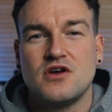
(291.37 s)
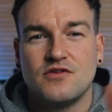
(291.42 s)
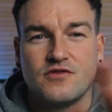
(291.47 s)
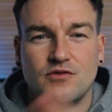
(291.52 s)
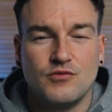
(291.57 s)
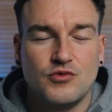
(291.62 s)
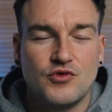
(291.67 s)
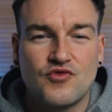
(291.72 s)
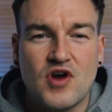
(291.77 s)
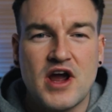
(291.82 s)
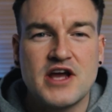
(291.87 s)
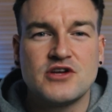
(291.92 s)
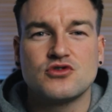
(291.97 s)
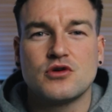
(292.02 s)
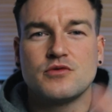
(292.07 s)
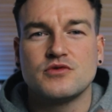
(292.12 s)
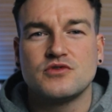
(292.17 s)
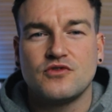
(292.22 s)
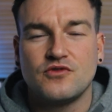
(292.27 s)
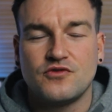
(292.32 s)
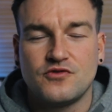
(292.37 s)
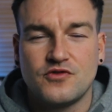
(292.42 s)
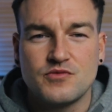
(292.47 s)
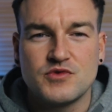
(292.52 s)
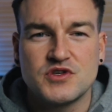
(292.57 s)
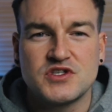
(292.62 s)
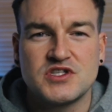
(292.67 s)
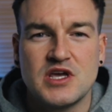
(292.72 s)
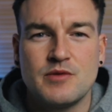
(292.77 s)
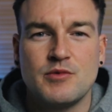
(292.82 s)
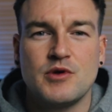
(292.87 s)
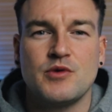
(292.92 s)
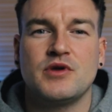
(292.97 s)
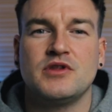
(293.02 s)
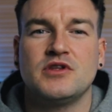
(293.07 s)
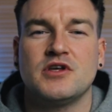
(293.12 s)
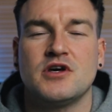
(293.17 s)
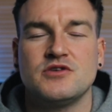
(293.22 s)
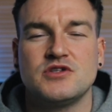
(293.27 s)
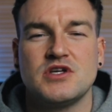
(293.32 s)
from the raindrops, from the steamy
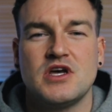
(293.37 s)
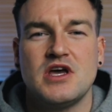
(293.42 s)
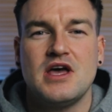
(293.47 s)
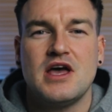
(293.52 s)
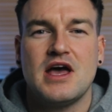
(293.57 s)
windows,